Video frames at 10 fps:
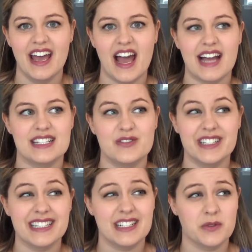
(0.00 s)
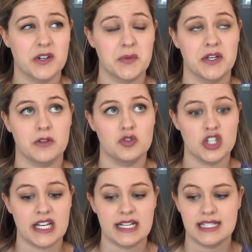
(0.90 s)
I really didn't want to put on
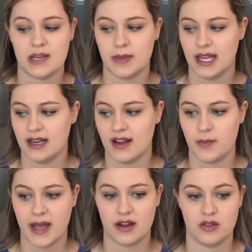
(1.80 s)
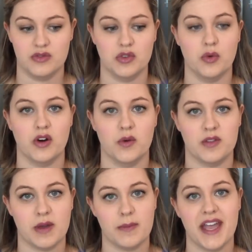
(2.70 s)
jeans. I'm in and up out of the floor with
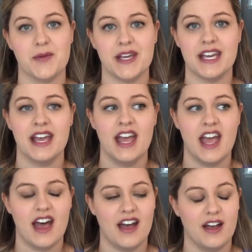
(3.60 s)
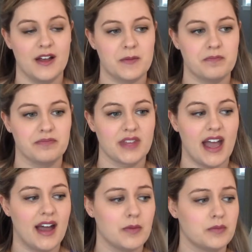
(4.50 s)
my baby.
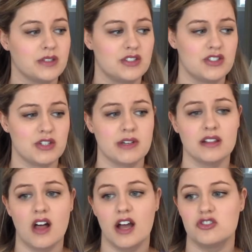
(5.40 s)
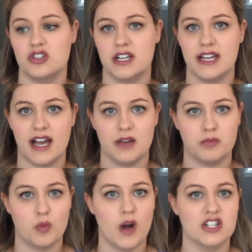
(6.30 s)
I'm doing laundry,
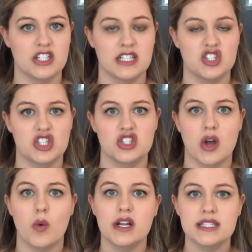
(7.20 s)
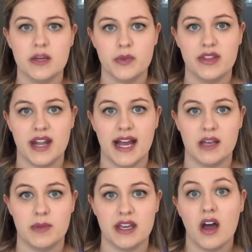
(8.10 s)
I'm washing dishes, so I wanted something that I
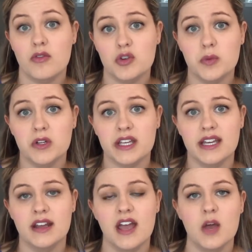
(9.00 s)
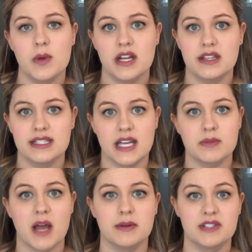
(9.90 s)
could be comfortable in, but at the same
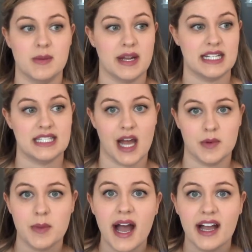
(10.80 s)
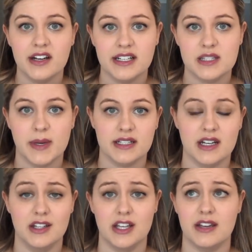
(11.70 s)
time, if somebody stopped by
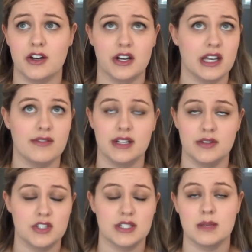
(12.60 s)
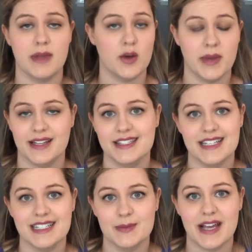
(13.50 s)
unexpectedly, or even if just the mailman
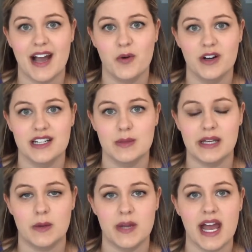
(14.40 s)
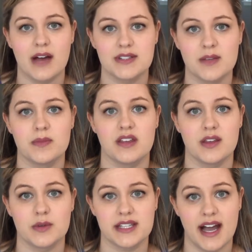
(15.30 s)
sees me, I wanted to be able to have something
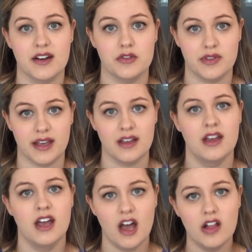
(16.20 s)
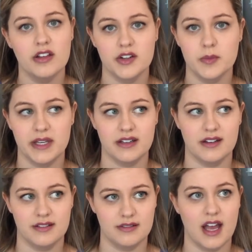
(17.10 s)
that was kind of like a little
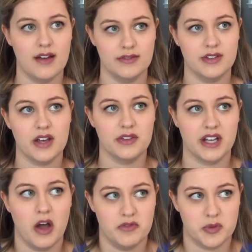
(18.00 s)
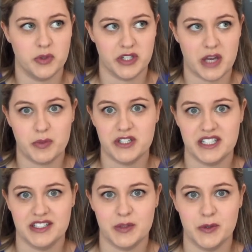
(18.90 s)
bit of a comfortable yet
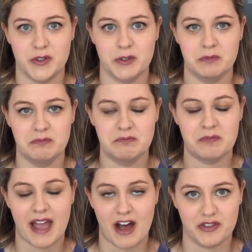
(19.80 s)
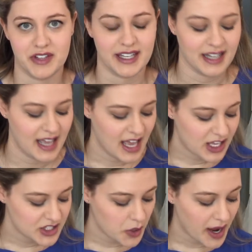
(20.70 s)
presentable outfit.
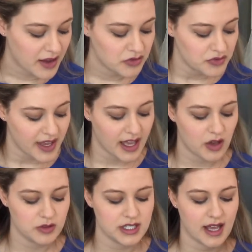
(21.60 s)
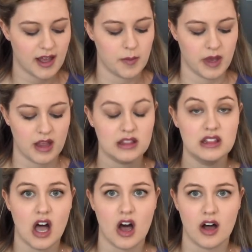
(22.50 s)
So I found
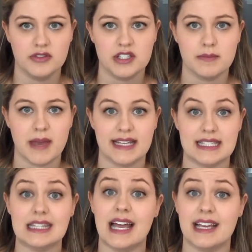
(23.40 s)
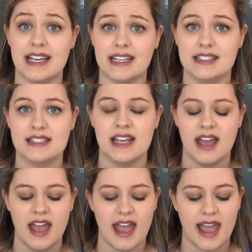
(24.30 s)
Loft makes leggings,
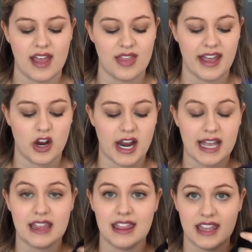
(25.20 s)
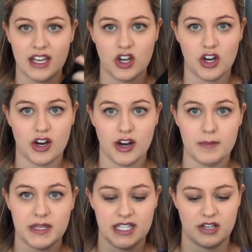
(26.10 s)
and they are a thicker
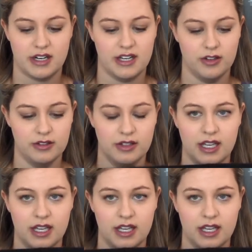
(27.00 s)
material.